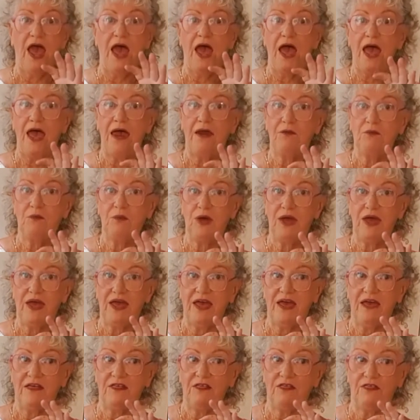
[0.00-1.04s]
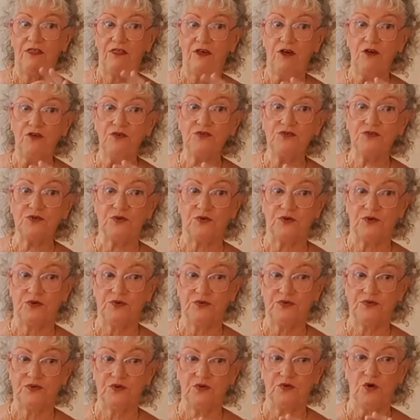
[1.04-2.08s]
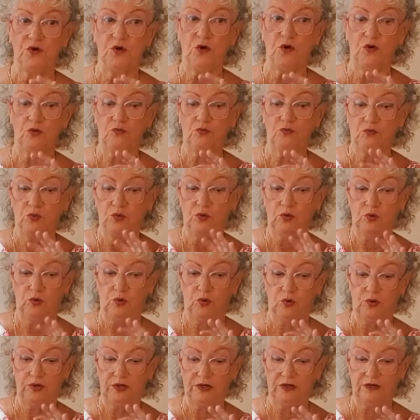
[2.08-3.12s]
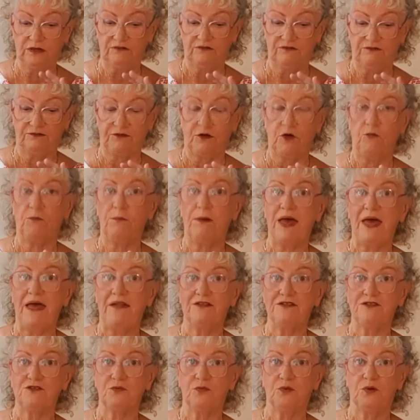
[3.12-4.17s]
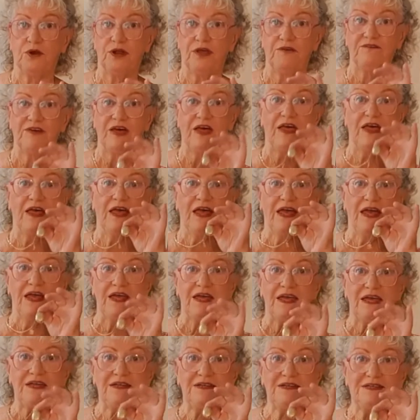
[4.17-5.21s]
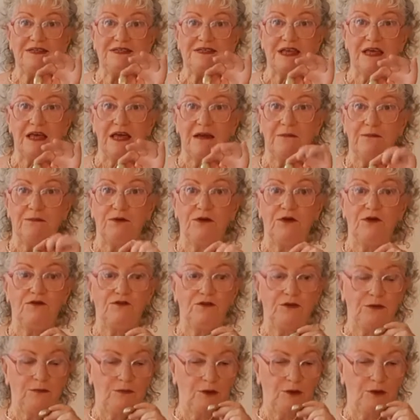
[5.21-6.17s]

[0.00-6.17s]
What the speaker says: and wear those oils on cotton wool or little felt pads or whatever inside a perfume